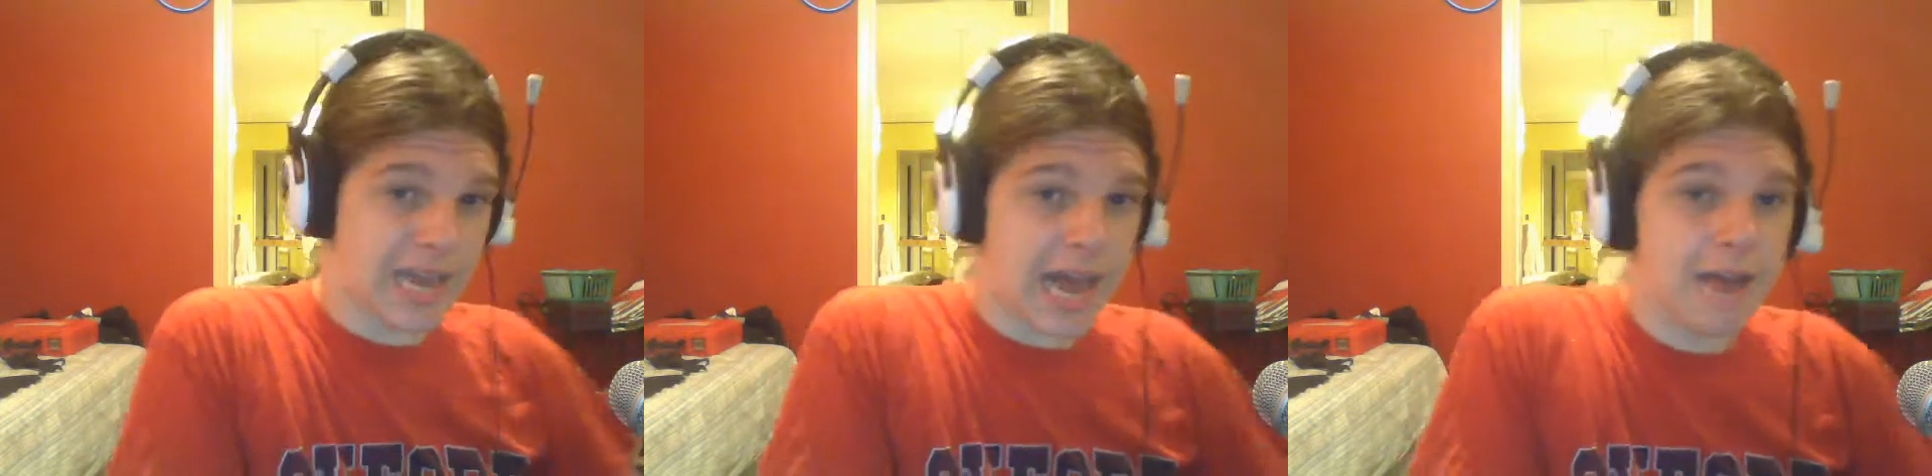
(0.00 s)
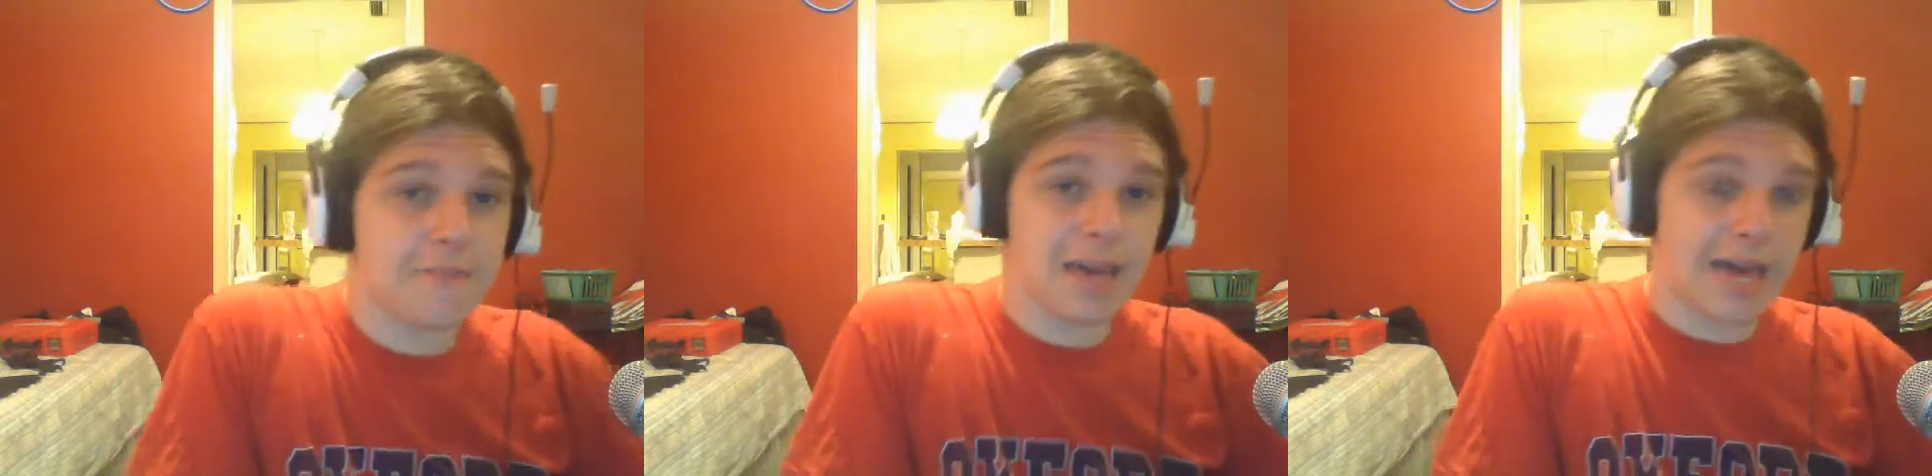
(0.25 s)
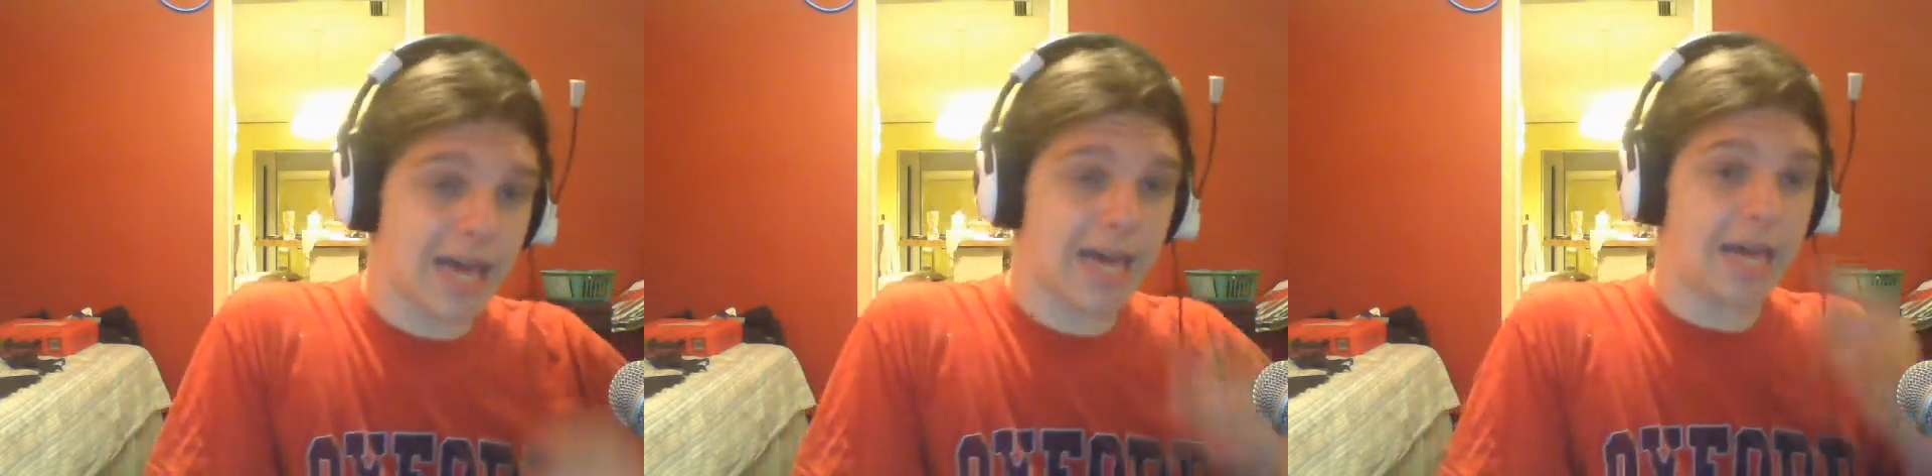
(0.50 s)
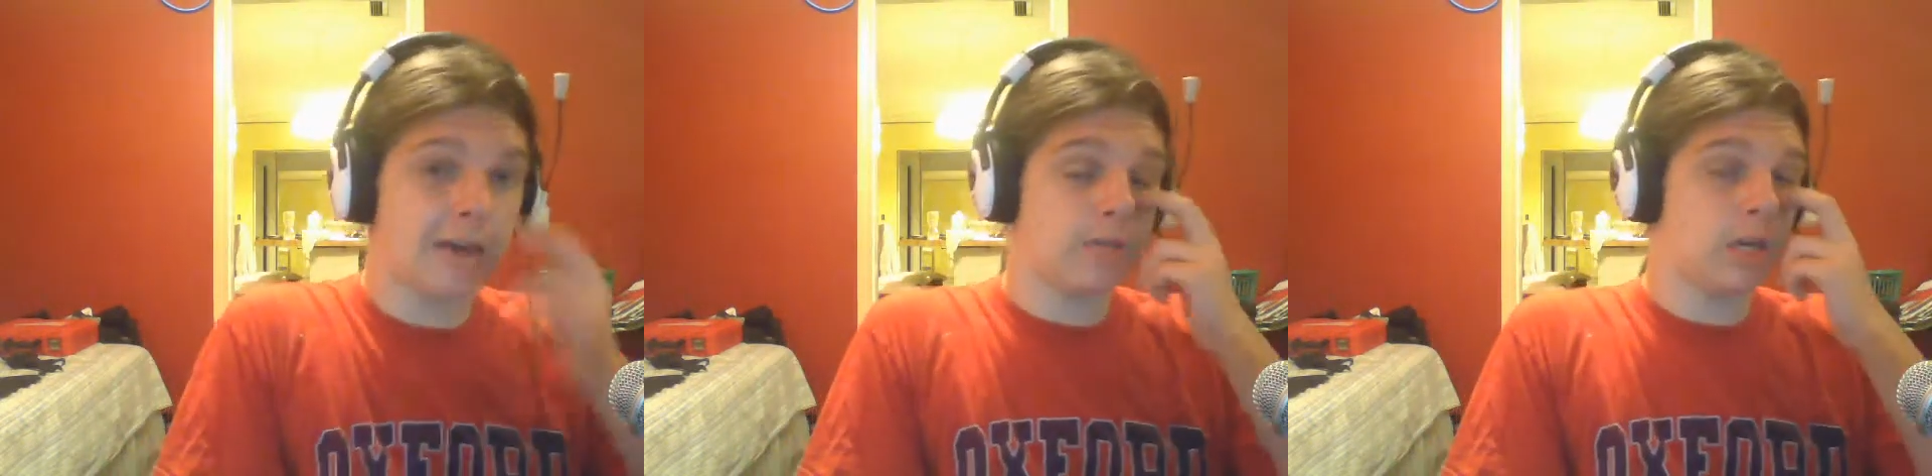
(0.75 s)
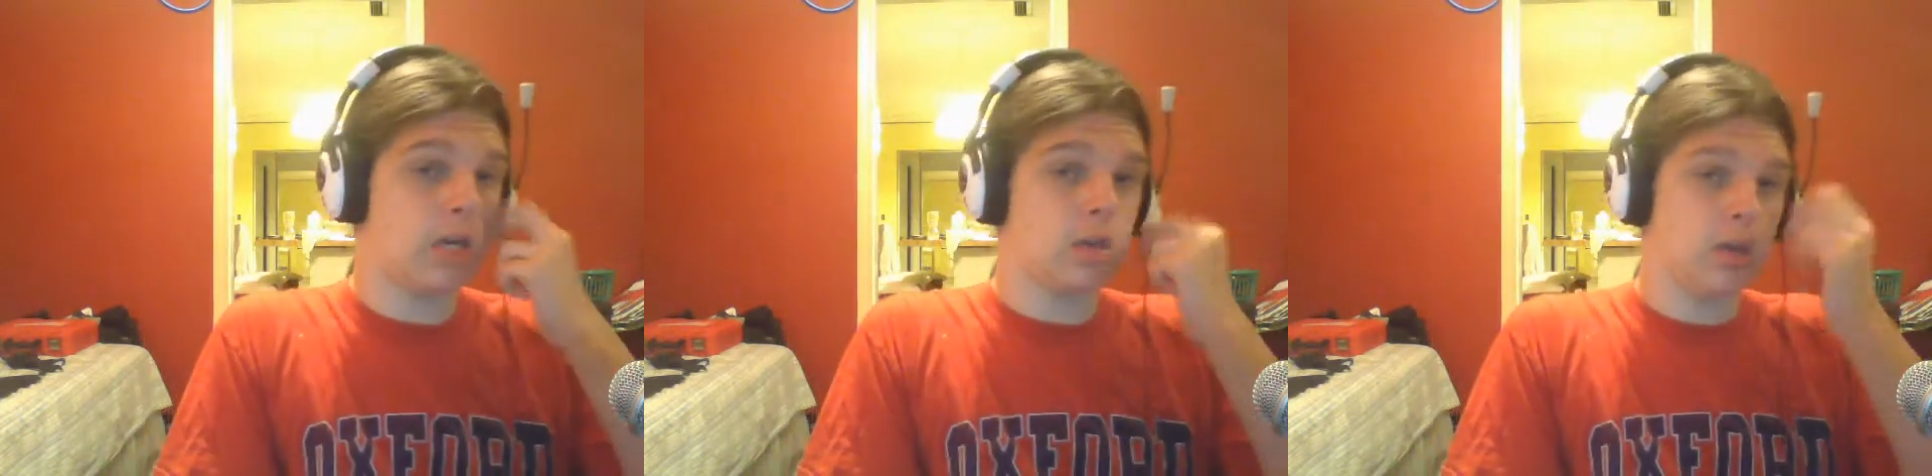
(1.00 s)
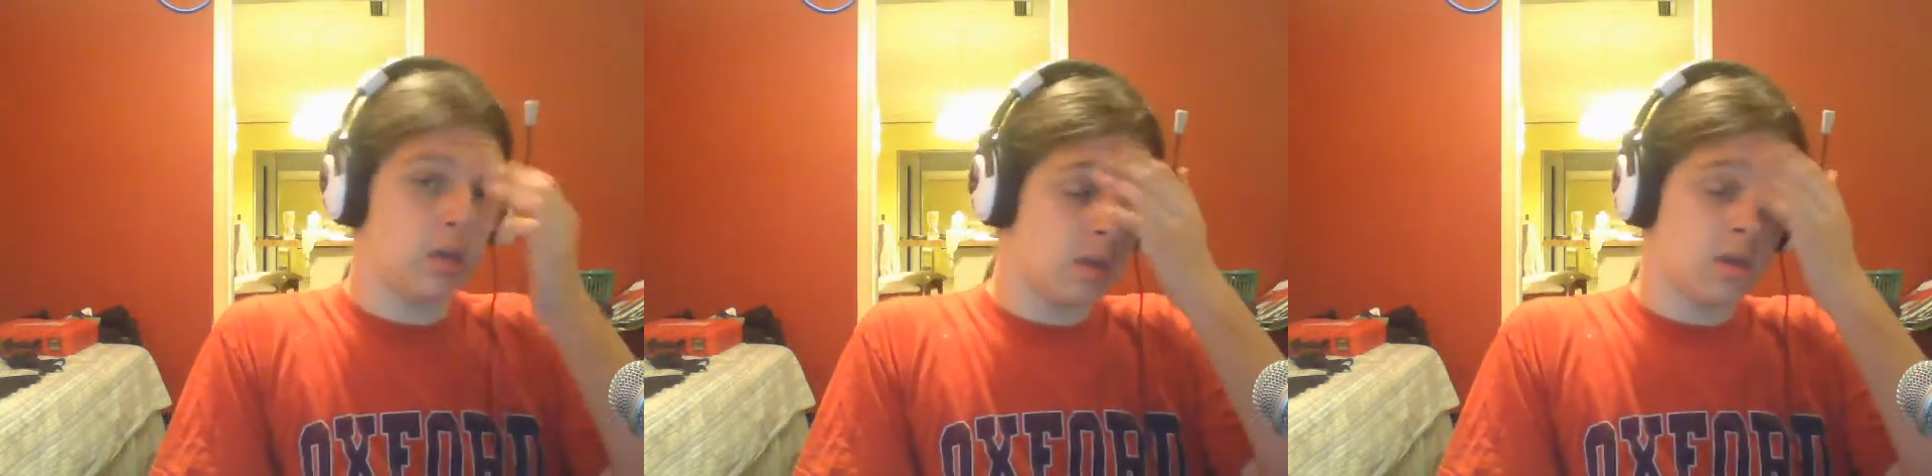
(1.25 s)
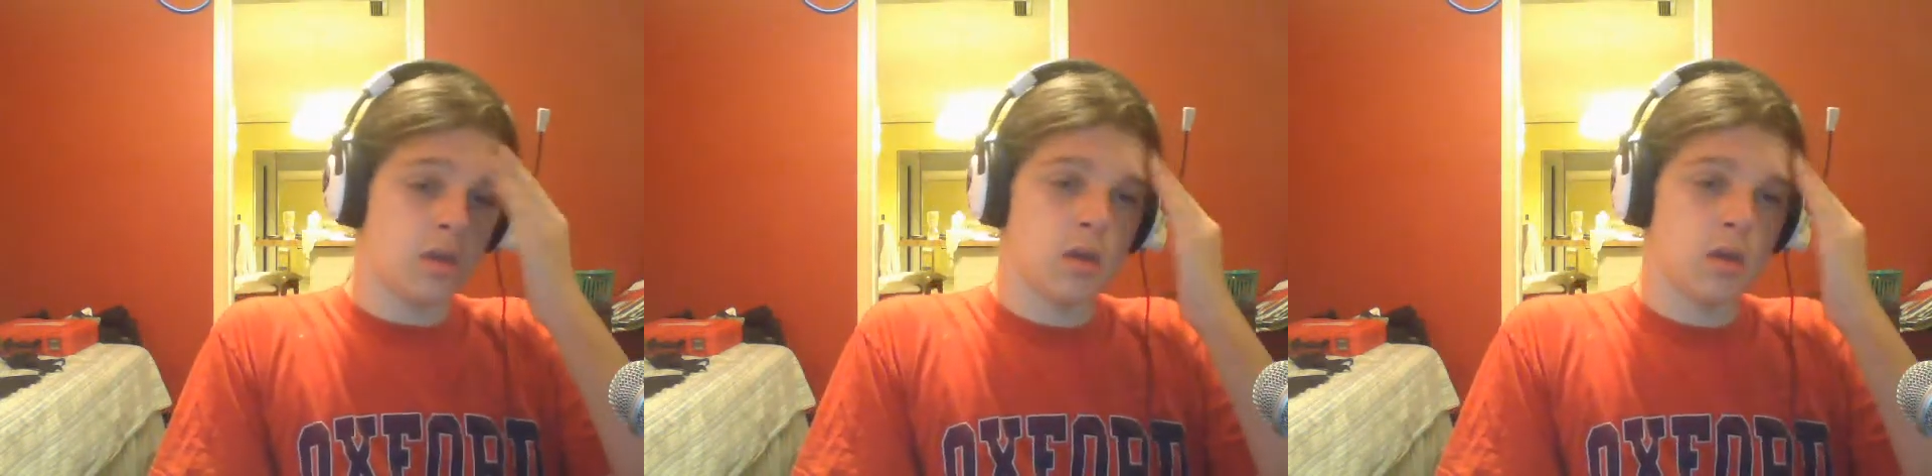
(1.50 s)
have to have in